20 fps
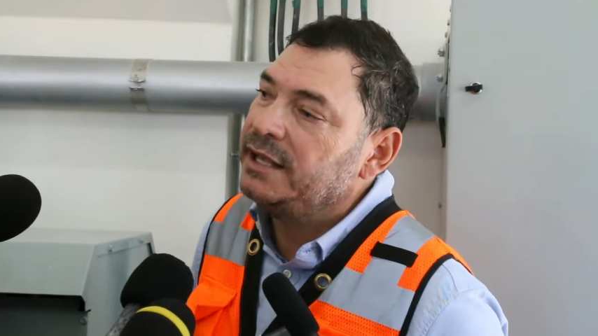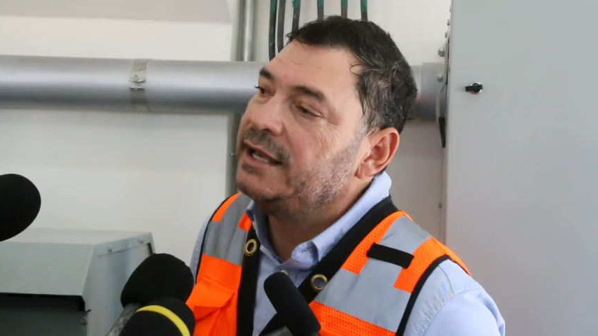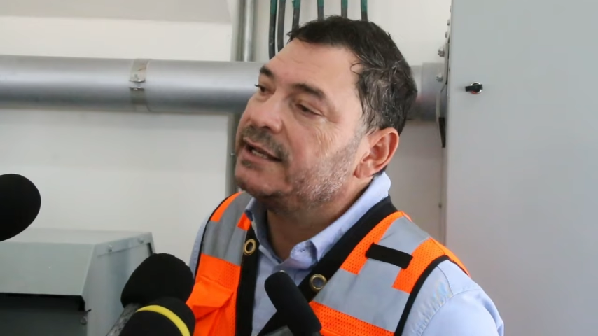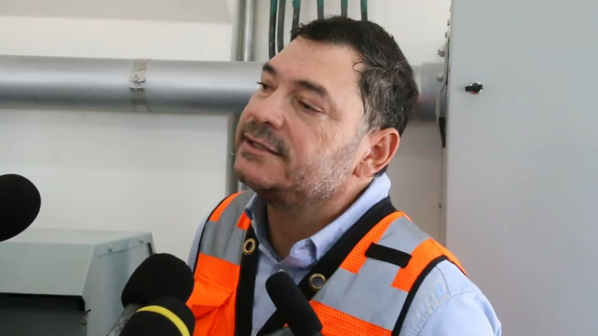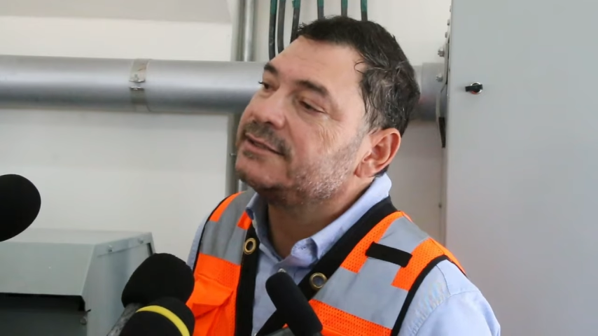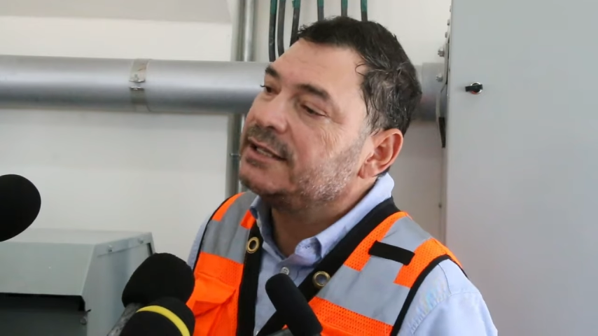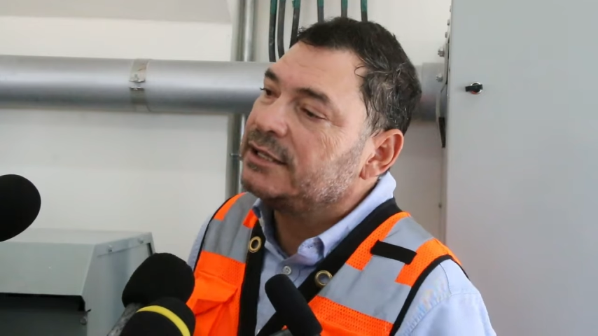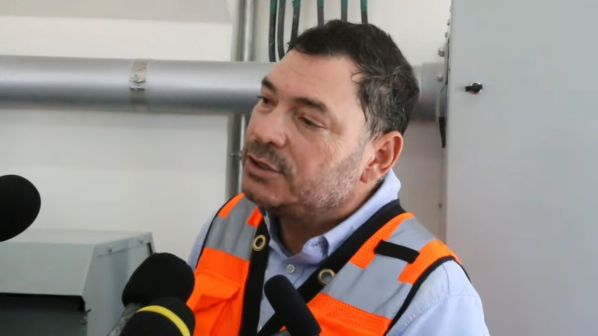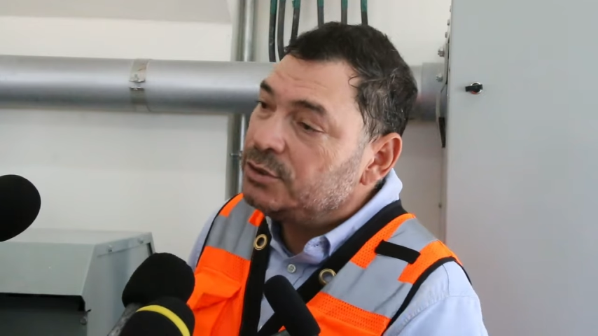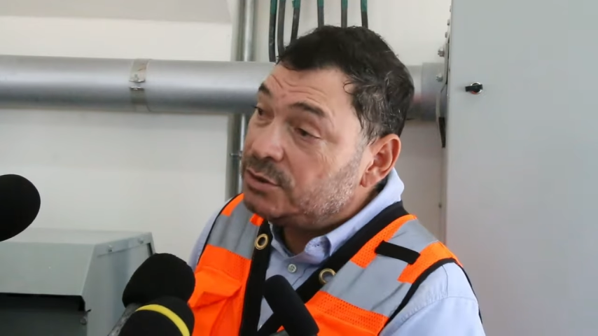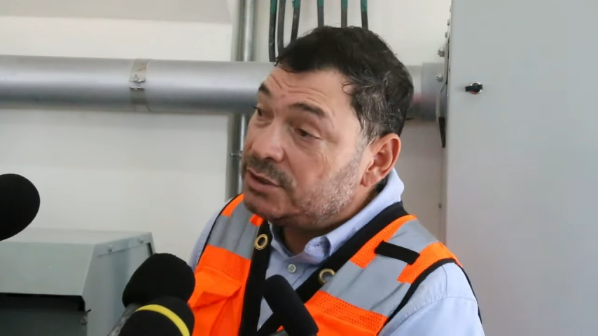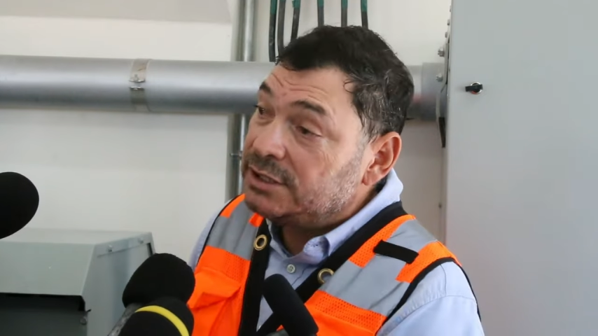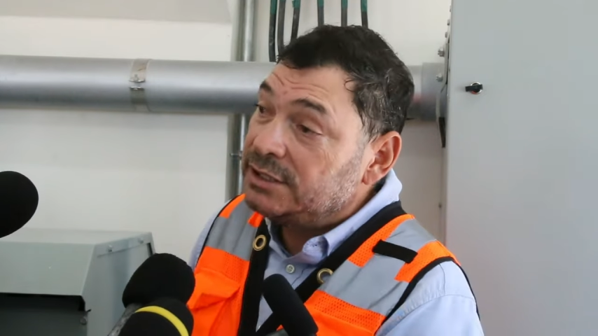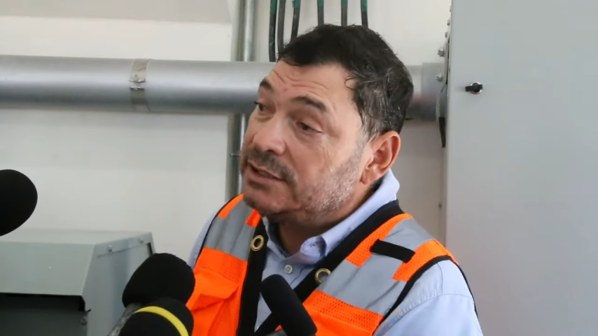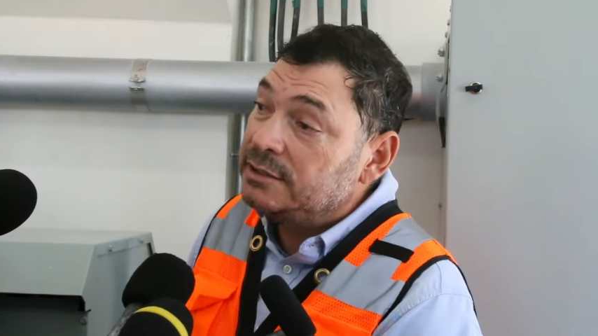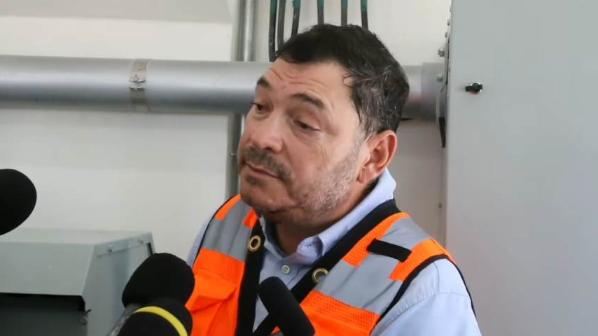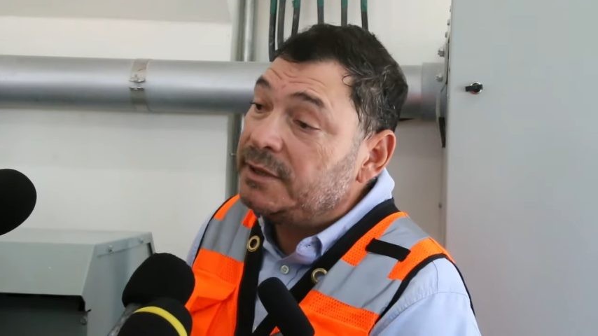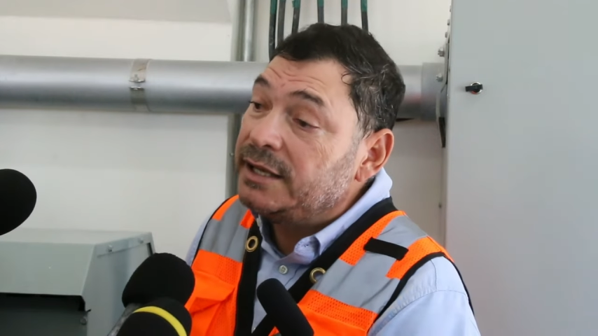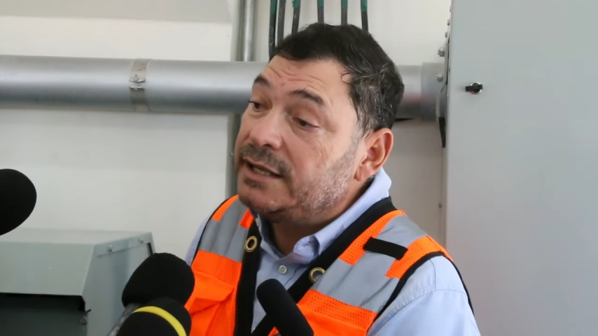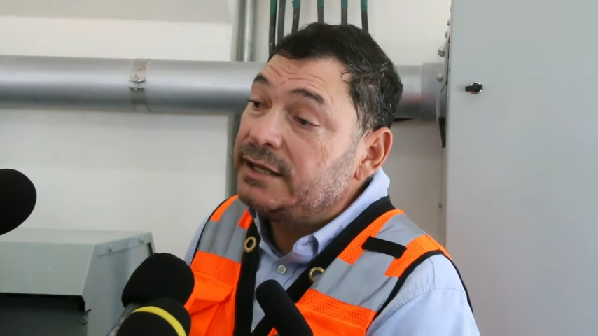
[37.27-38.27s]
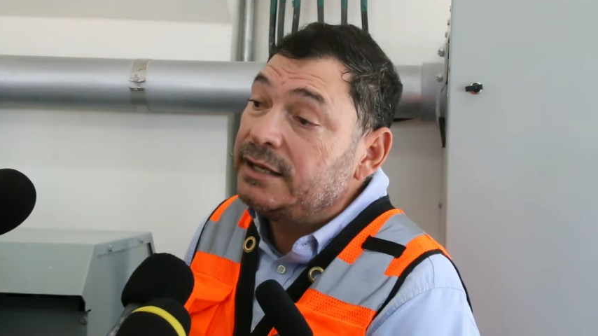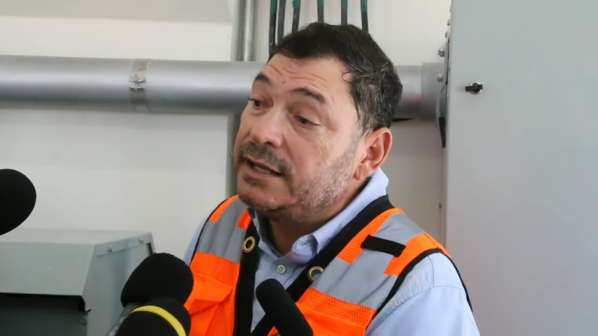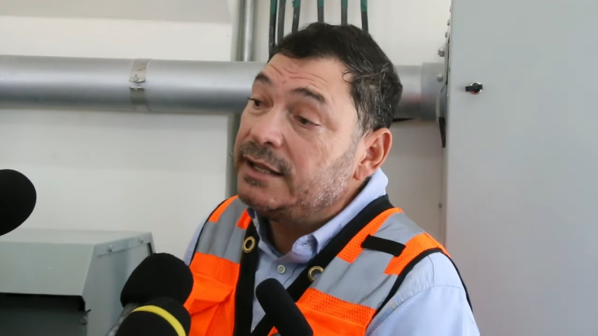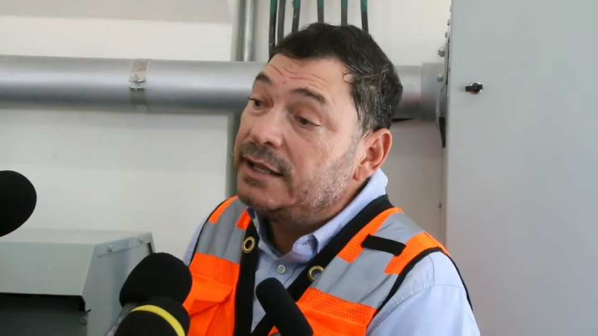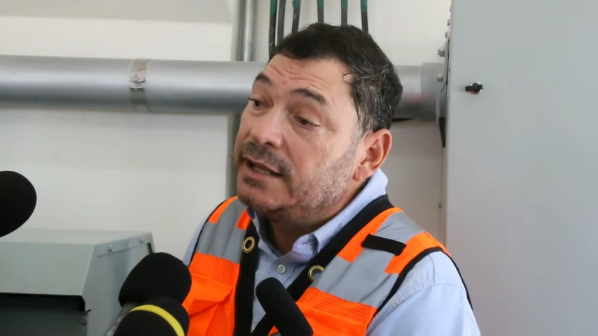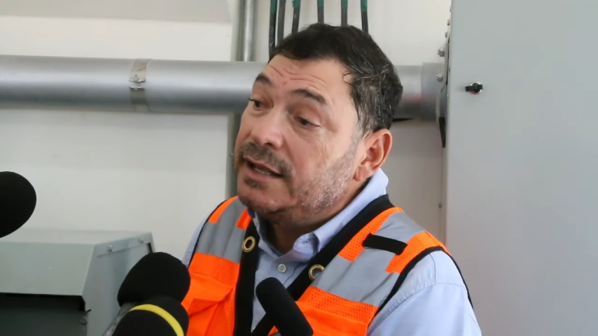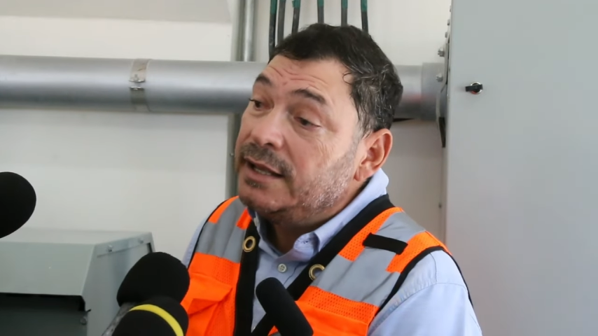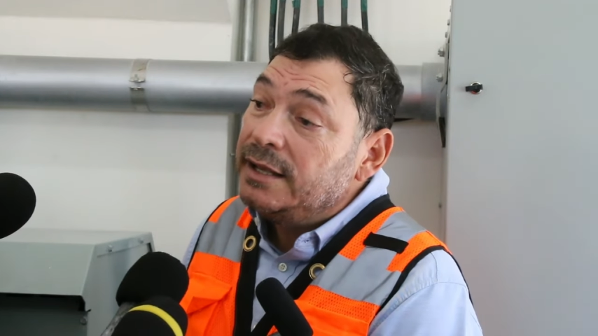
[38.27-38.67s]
executed by